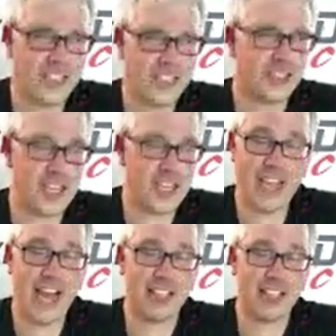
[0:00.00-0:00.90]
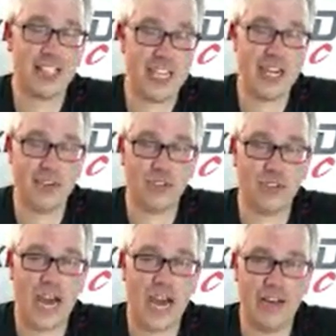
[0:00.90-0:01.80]
I just say get out and
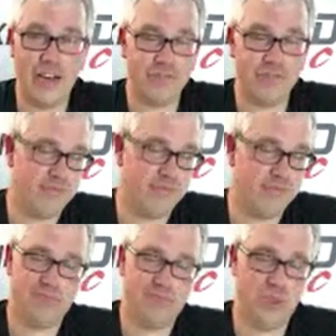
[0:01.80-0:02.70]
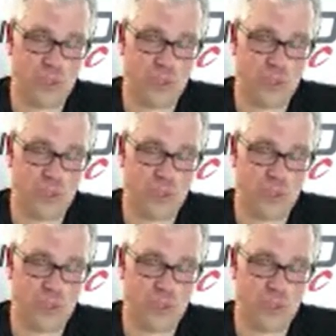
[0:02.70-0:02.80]
drive. Who cares?